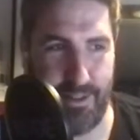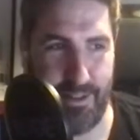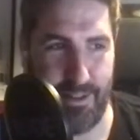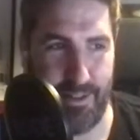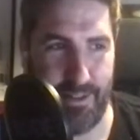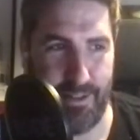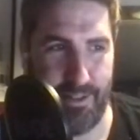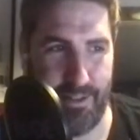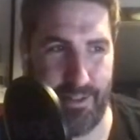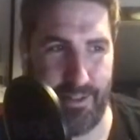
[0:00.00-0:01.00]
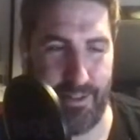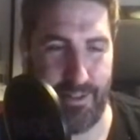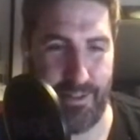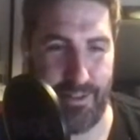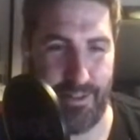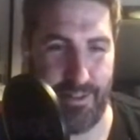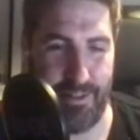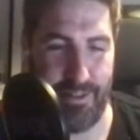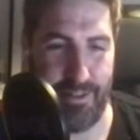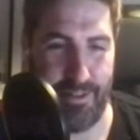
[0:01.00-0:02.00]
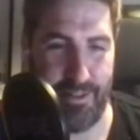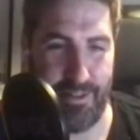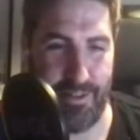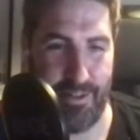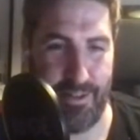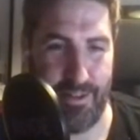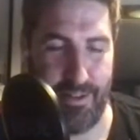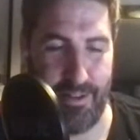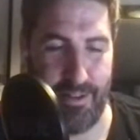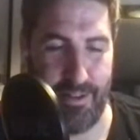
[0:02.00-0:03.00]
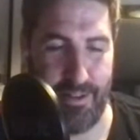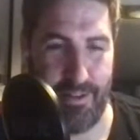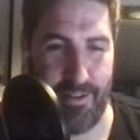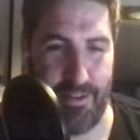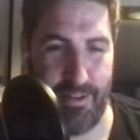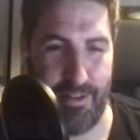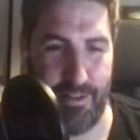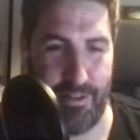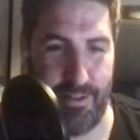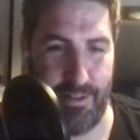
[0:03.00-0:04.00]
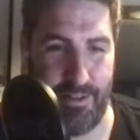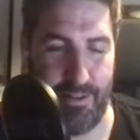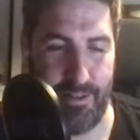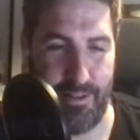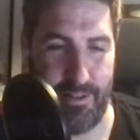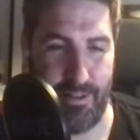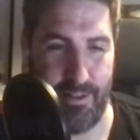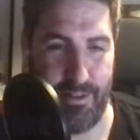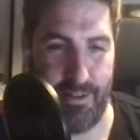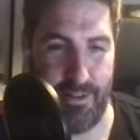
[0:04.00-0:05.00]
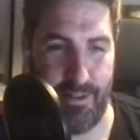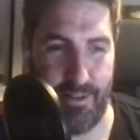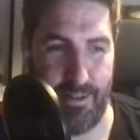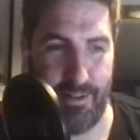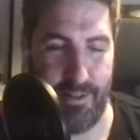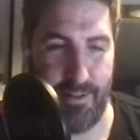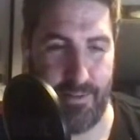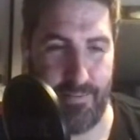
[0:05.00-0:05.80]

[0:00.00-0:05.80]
(not speaking)